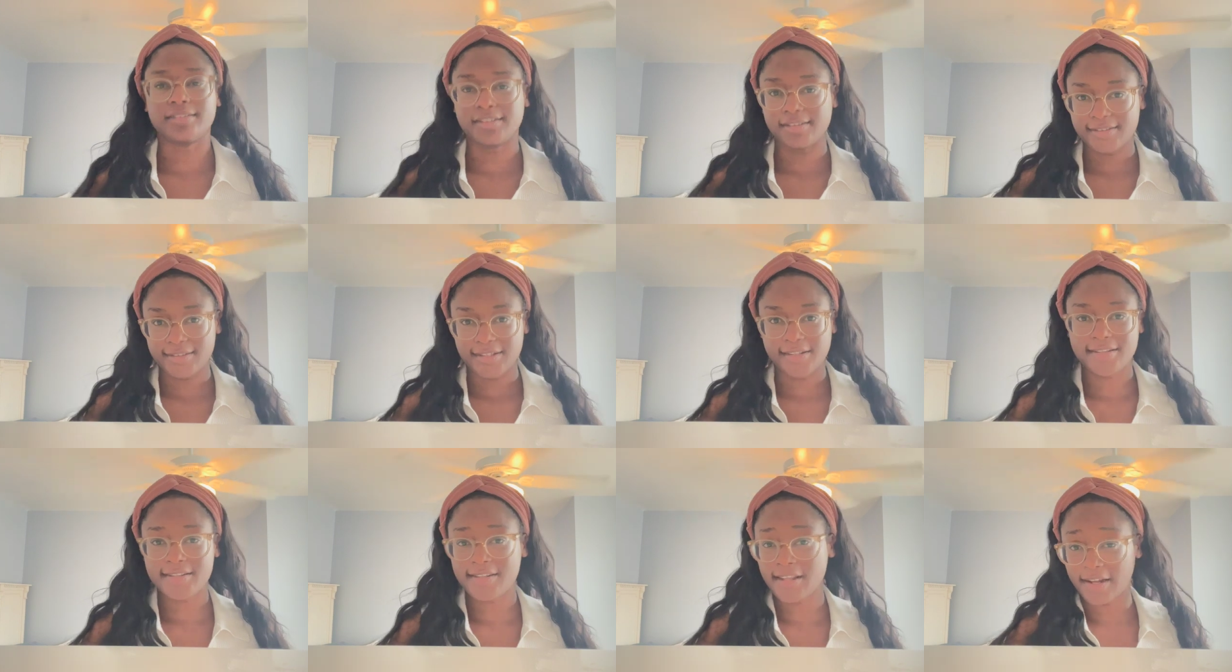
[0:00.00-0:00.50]
it's
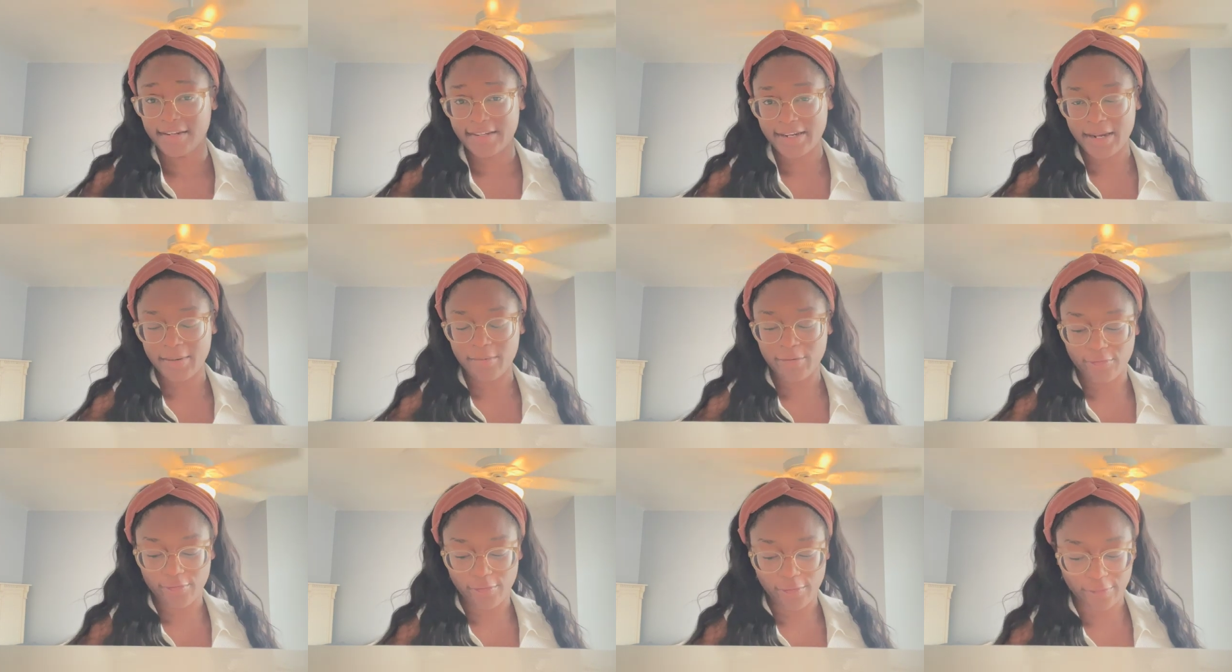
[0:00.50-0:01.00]
the Sunday
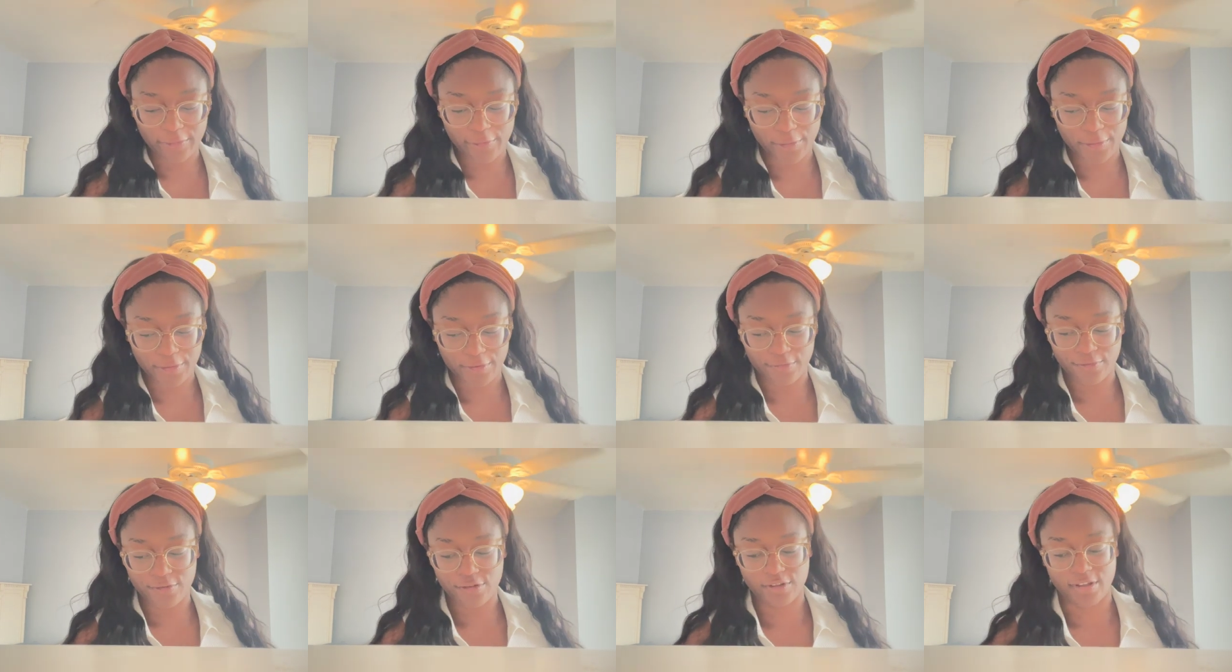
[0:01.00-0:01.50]
before
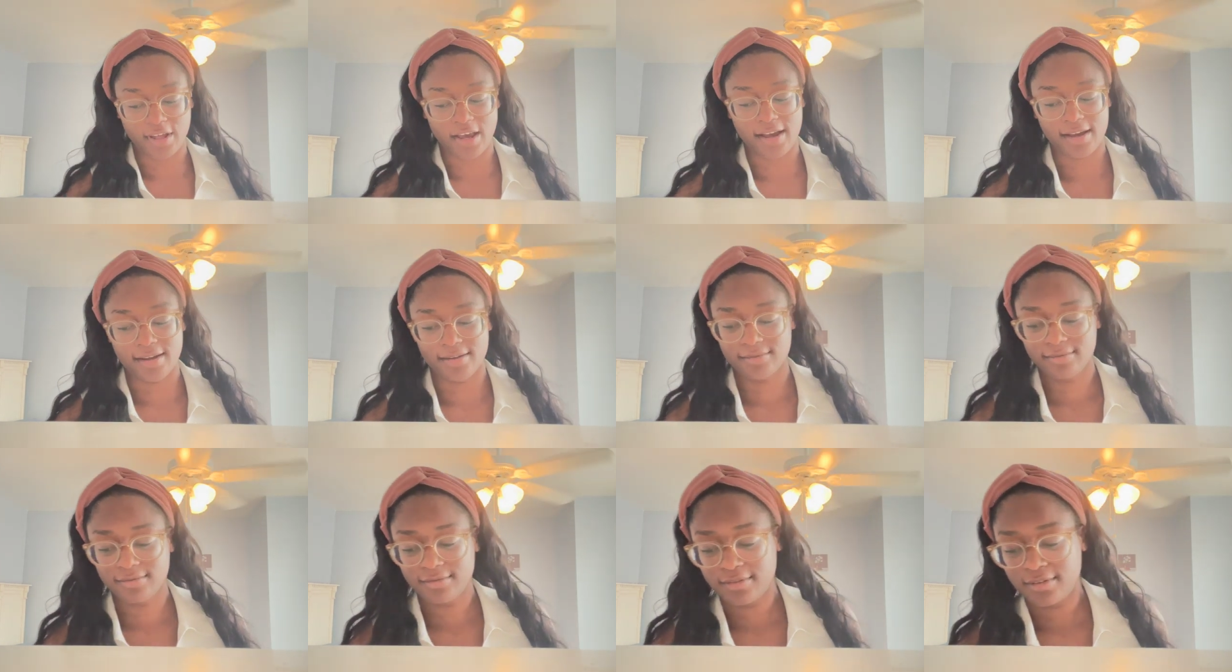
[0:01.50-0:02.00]
4th of
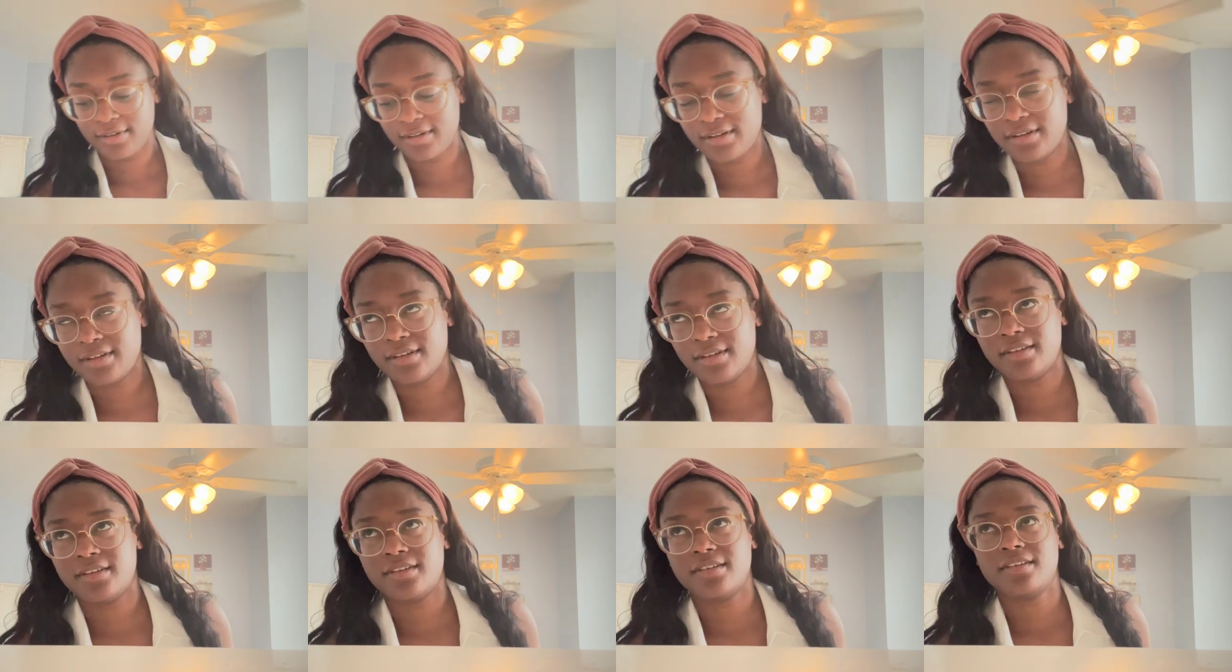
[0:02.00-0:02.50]
July.
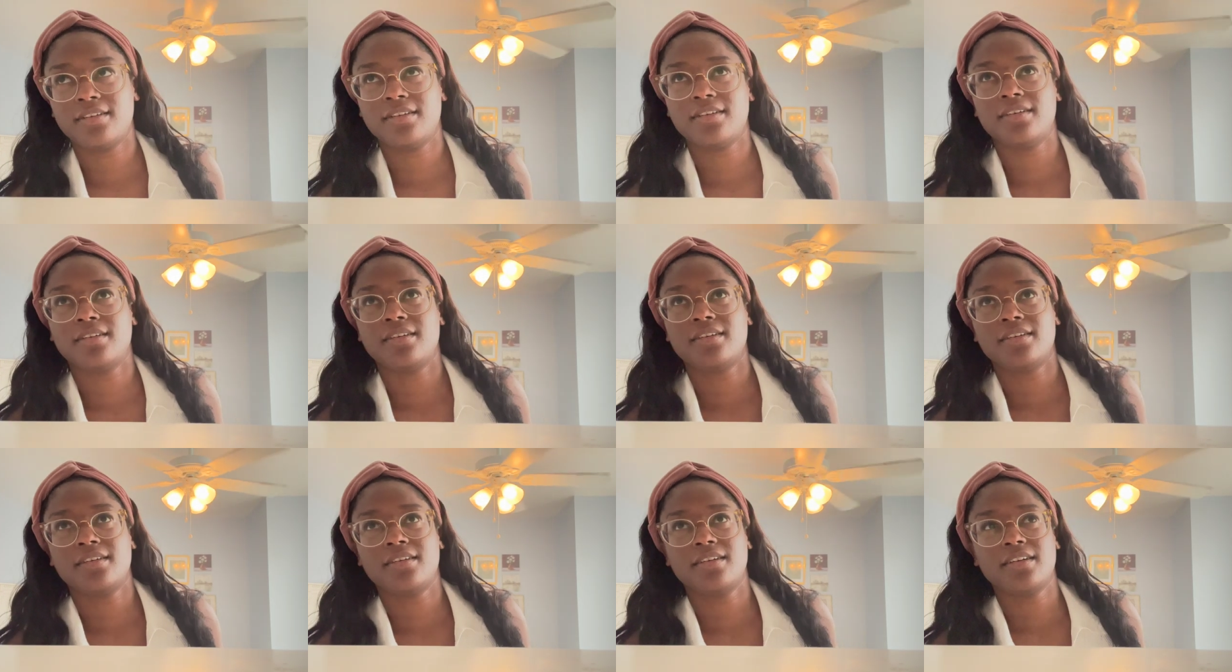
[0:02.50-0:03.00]

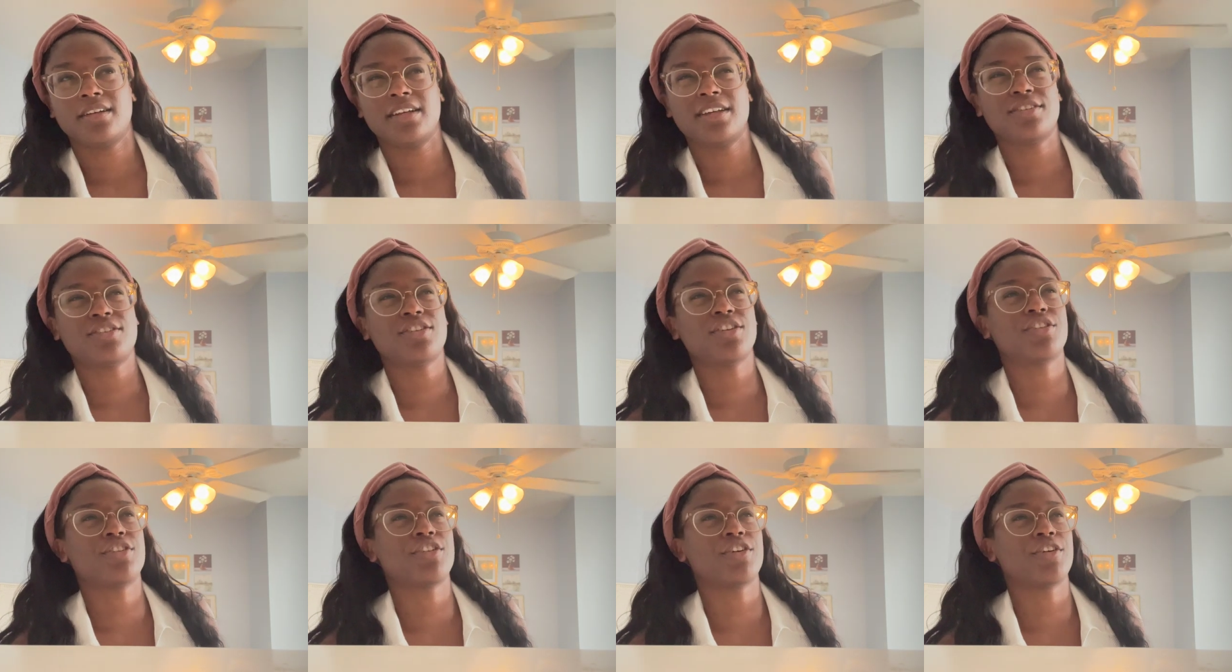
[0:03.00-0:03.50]
It's
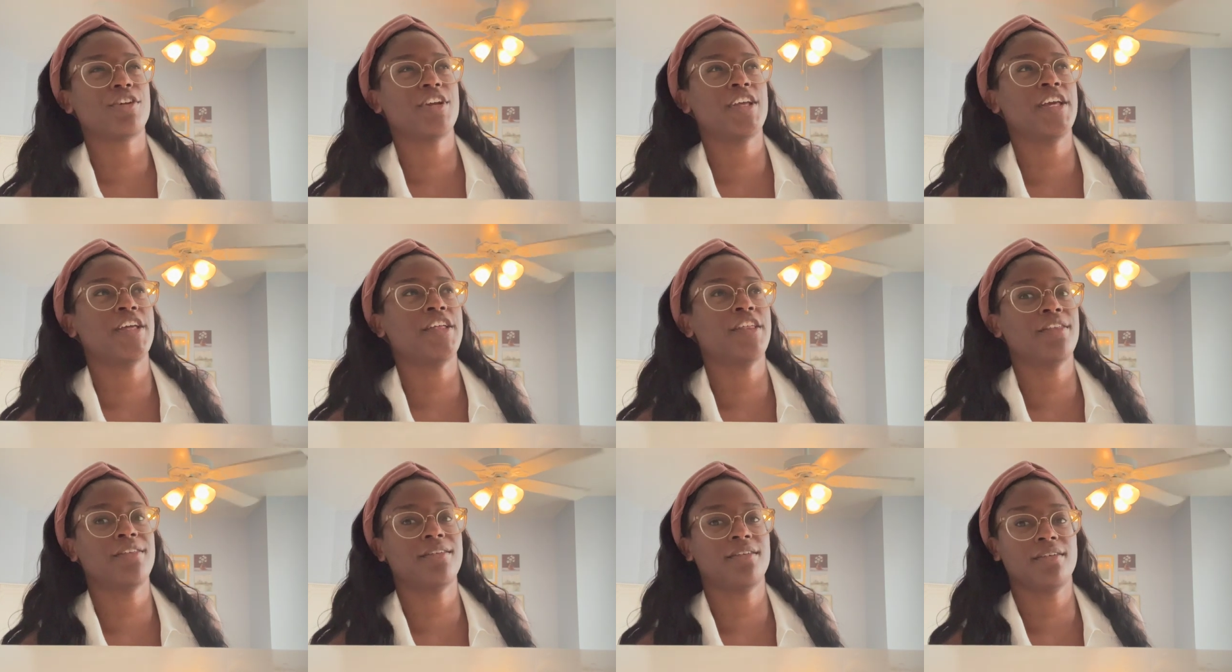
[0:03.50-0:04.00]
the 30th?